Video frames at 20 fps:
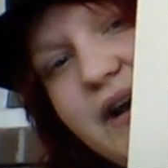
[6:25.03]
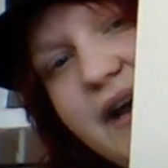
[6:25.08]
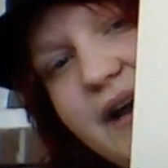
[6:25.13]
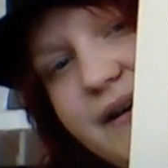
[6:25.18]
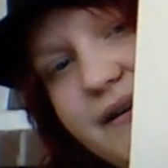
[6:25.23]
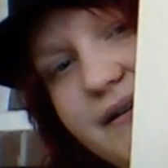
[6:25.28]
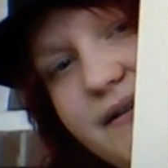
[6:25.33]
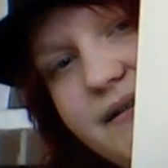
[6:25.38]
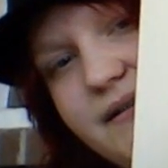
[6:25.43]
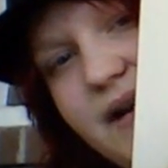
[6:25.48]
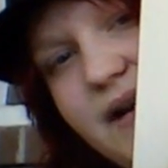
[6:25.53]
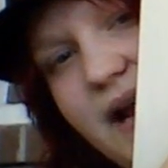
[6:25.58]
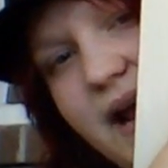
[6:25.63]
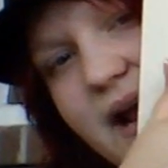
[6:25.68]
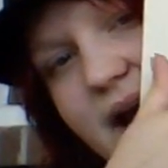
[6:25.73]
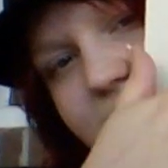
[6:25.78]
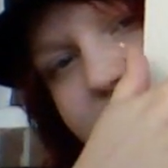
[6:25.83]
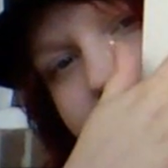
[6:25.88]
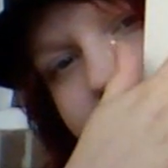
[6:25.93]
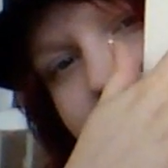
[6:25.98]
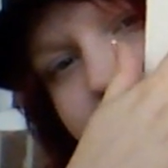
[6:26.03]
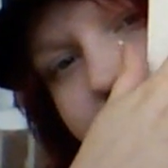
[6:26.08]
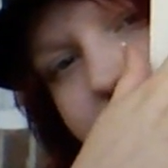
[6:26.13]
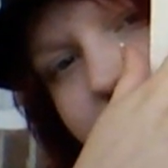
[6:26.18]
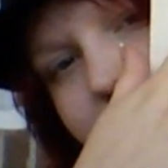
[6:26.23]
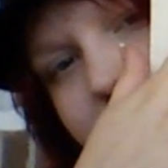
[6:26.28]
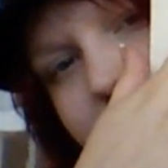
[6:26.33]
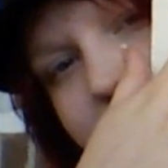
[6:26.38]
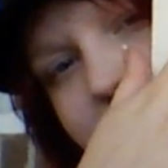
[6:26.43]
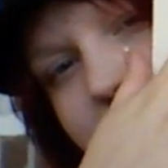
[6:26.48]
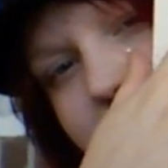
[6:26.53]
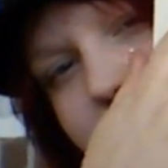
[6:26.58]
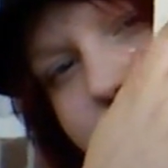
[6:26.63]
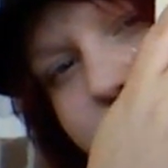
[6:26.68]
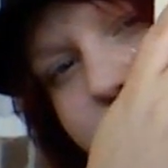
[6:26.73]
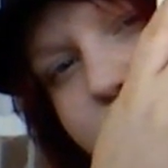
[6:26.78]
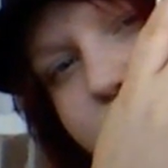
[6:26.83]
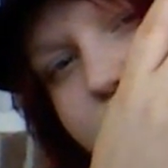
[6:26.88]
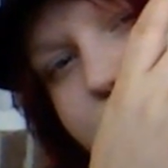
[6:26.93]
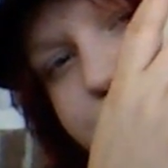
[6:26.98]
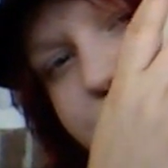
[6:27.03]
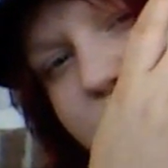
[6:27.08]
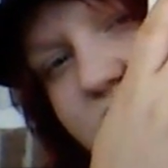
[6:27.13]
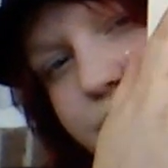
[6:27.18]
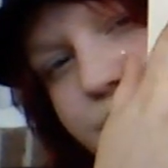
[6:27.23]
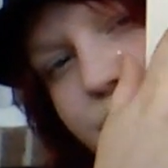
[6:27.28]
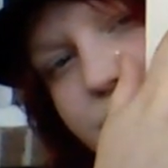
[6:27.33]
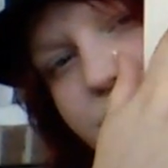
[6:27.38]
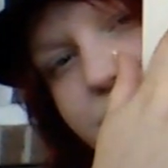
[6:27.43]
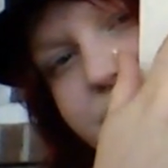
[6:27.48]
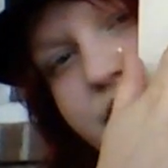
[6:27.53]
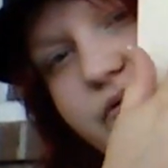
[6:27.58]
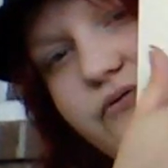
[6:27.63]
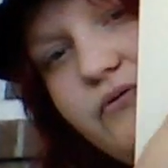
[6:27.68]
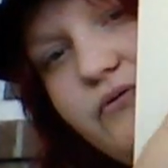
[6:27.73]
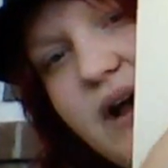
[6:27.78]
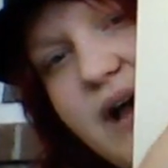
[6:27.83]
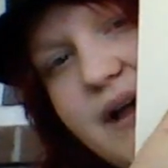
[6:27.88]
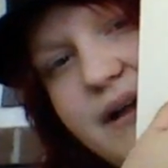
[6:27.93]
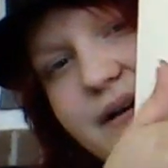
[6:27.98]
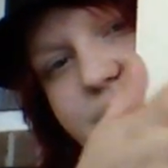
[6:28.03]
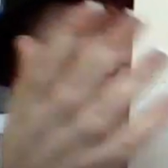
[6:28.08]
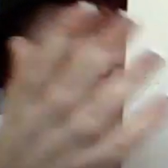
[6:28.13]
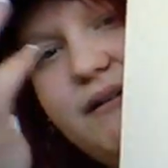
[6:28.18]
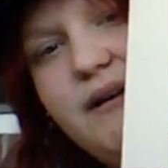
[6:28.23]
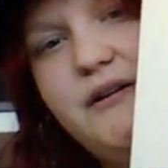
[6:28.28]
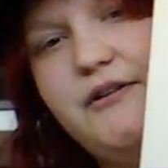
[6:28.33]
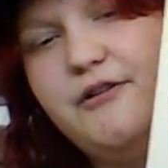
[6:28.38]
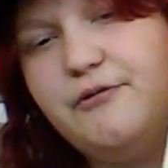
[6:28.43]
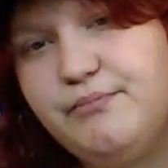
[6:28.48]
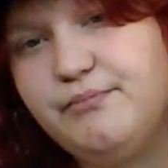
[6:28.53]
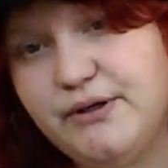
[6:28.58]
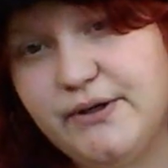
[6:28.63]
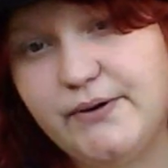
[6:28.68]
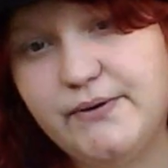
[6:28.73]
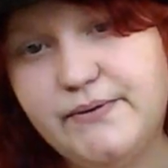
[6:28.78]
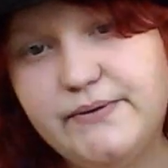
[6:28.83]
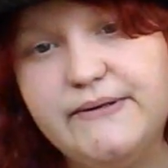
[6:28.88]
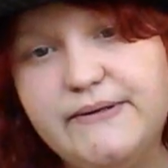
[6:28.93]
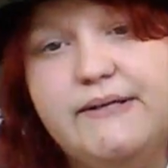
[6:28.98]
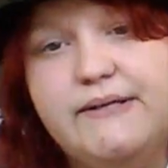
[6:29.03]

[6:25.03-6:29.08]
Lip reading: subtle greens and the purples and reds